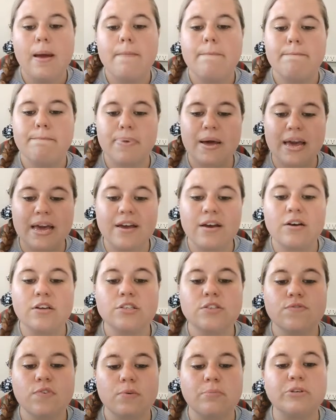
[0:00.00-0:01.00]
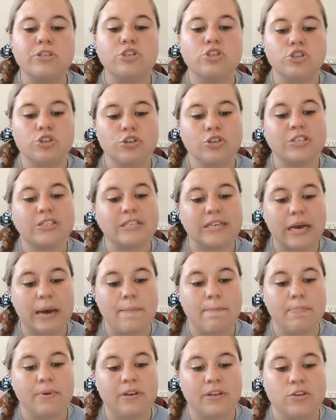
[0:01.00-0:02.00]
Payouts from insurance
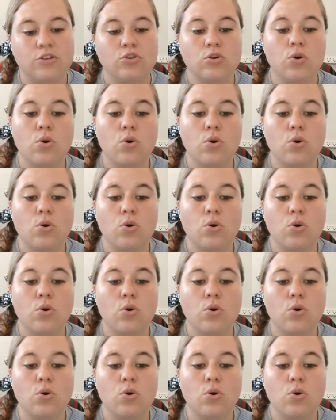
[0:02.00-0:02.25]
companies